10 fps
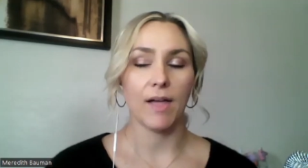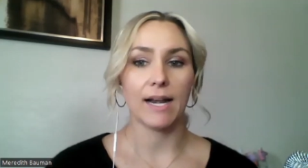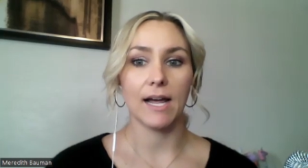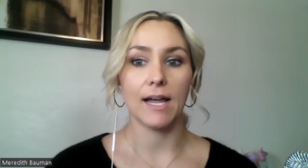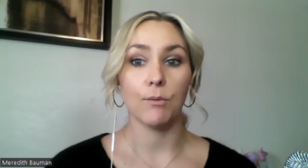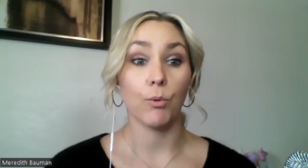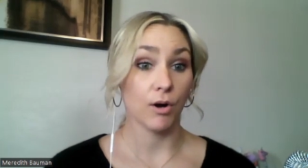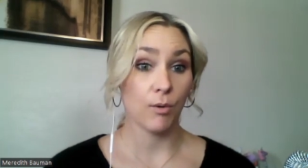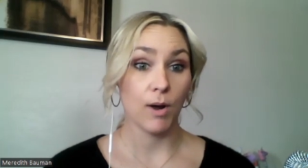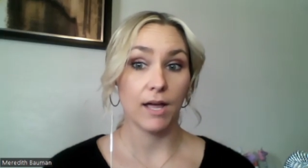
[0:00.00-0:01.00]
that I
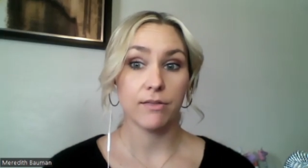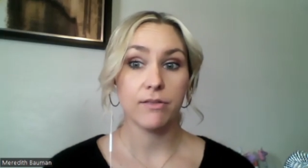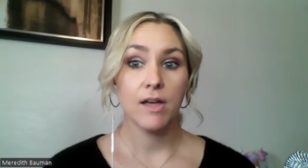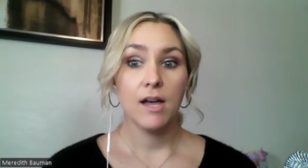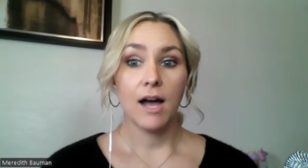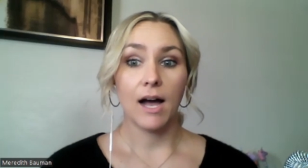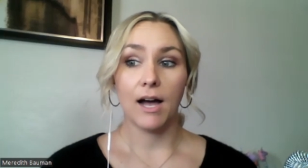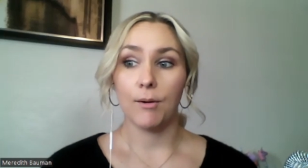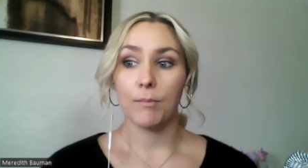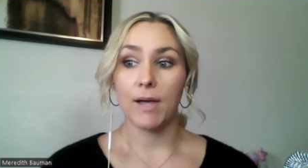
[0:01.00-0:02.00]
work with.
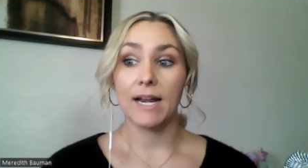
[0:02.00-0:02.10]
Um,